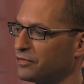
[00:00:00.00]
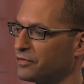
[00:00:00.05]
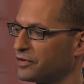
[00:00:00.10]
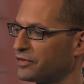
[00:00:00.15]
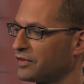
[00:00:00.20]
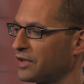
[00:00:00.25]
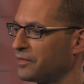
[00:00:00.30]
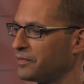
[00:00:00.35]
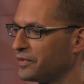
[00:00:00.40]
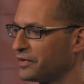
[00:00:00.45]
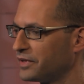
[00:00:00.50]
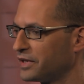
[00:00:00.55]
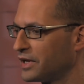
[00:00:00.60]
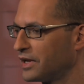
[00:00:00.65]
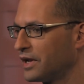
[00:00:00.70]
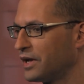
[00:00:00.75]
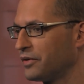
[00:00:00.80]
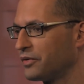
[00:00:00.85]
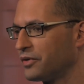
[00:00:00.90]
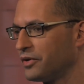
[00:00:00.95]
For example, they
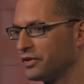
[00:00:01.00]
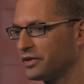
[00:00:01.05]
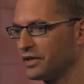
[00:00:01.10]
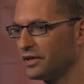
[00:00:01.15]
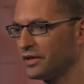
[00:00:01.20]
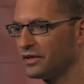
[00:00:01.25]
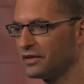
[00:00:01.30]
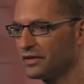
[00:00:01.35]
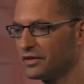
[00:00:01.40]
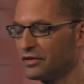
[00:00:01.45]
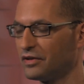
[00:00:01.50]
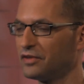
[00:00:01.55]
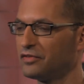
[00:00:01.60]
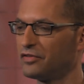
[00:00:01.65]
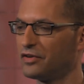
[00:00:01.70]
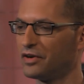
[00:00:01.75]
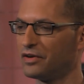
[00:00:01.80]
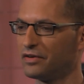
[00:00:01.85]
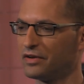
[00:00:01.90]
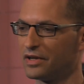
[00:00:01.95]
allow content
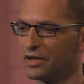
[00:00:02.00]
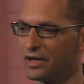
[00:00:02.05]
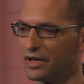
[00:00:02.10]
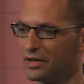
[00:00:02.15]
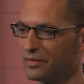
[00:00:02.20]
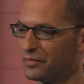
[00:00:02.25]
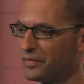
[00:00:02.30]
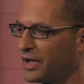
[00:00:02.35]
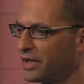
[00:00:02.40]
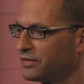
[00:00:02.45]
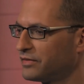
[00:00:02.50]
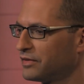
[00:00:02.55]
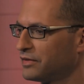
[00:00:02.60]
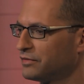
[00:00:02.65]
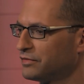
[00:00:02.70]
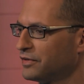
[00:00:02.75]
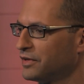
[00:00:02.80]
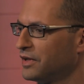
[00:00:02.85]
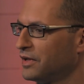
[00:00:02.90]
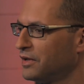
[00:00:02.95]
sharing in
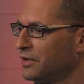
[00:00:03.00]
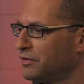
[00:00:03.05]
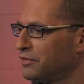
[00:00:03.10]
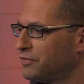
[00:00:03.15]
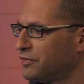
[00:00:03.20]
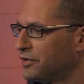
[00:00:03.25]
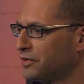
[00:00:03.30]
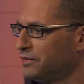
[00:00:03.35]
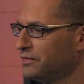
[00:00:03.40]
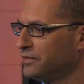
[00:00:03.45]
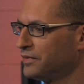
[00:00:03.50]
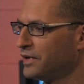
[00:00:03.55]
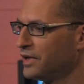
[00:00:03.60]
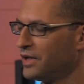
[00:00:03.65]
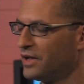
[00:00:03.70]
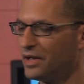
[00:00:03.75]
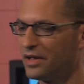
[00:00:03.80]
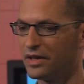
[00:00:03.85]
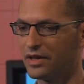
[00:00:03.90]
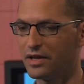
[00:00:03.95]
passive form.
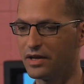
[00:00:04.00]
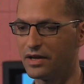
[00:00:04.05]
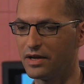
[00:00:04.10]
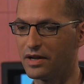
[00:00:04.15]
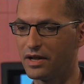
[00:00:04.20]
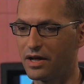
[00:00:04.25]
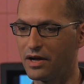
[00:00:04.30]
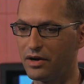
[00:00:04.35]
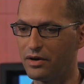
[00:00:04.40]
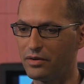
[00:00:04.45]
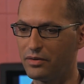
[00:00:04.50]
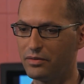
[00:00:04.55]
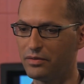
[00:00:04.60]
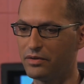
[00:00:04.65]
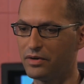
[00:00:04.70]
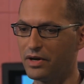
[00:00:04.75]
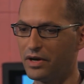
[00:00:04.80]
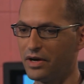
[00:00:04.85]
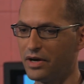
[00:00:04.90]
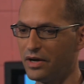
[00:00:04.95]
They allow
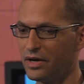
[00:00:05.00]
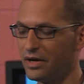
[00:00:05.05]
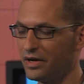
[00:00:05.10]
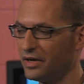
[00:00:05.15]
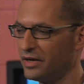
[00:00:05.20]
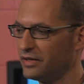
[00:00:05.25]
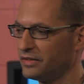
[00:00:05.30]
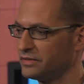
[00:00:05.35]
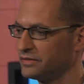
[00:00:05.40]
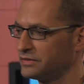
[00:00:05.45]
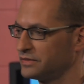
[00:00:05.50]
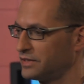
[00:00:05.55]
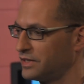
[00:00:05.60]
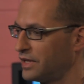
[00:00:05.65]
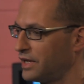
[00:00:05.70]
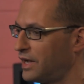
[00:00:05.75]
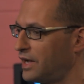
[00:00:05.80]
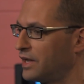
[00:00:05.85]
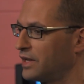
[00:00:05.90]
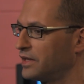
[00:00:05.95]

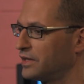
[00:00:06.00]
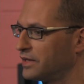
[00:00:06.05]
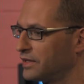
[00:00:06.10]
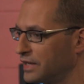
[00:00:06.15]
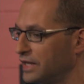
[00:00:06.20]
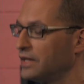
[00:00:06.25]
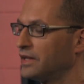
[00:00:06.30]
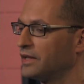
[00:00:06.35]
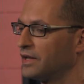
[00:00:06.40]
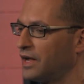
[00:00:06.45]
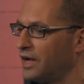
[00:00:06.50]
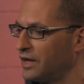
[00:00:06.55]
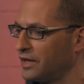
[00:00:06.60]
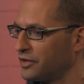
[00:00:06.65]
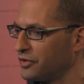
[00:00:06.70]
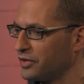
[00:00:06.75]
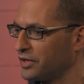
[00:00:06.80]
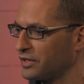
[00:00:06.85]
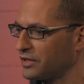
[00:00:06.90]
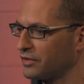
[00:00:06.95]
in a highly
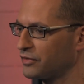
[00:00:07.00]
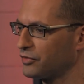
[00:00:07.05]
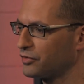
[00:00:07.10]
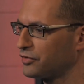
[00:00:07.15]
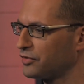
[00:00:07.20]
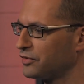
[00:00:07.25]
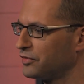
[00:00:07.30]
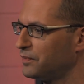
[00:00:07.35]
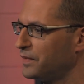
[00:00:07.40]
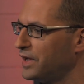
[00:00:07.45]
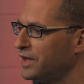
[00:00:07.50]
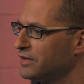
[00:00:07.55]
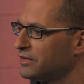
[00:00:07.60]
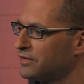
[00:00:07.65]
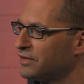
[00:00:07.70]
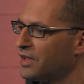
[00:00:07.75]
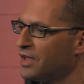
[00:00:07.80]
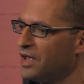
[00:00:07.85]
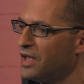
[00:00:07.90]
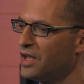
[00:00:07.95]
connected social
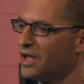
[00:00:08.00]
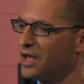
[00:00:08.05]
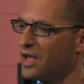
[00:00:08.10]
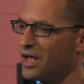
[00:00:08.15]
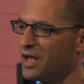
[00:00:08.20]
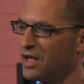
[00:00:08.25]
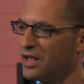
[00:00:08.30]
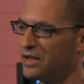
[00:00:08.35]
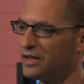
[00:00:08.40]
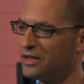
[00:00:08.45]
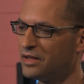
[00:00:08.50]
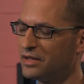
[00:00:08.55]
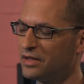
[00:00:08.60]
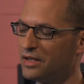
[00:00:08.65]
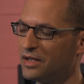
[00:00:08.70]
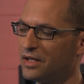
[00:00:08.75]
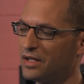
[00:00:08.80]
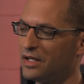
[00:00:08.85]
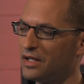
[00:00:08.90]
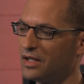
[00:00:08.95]
space and
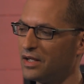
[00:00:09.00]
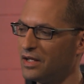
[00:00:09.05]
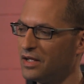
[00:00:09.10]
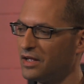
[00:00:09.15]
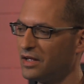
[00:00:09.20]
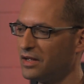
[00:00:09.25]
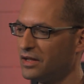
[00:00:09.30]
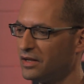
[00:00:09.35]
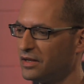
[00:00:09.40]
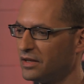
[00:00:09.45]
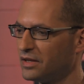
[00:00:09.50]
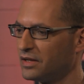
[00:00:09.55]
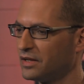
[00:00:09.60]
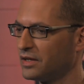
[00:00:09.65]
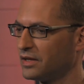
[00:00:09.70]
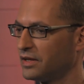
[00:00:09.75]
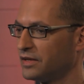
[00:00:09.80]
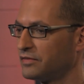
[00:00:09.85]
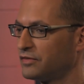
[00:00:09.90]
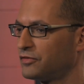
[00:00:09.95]
in
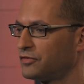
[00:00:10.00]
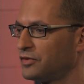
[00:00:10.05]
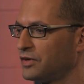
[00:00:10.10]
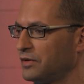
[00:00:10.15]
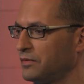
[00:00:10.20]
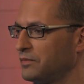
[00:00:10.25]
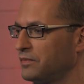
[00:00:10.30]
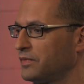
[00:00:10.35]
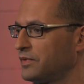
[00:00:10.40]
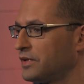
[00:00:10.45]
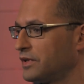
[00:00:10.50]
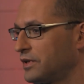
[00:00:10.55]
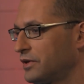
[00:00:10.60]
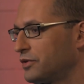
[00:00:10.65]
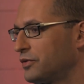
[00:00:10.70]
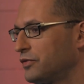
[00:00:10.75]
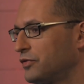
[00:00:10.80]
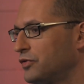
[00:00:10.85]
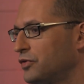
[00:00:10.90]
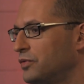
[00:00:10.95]
a stream, they
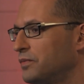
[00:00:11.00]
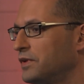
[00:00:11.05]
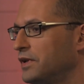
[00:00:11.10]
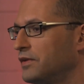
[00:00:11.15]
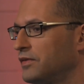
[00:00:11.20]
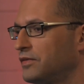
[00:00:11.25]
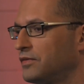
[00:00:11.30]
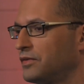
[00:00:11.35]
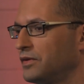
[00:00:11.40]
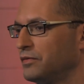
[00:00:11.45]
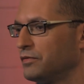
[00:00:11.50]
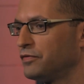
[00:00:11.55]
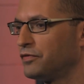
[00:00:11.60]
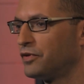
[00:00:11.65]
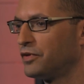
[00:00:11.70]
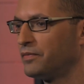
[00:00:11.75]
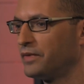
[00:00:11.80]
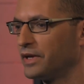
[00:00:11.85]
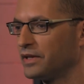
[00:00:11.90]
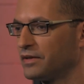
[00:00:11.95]
consume in a stream
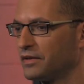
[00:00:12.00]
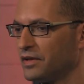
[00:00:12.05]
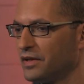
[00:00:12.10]
format.